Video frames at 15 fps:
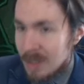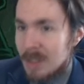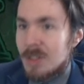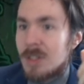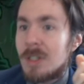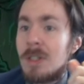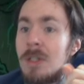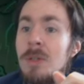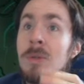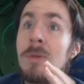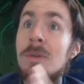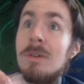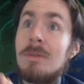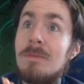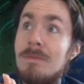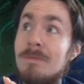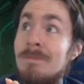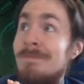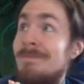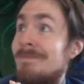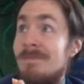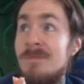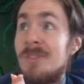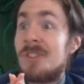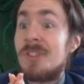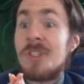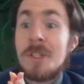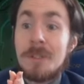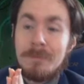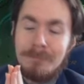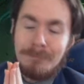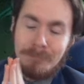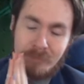So, geez.